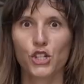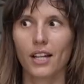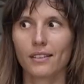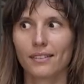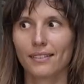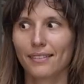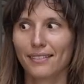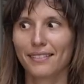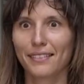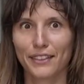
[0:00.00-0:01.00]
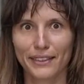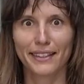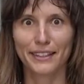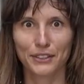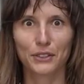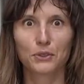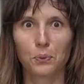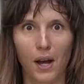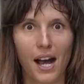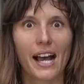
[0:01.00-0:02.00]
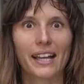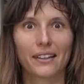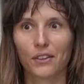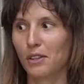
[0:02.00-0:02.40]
Shit! This is why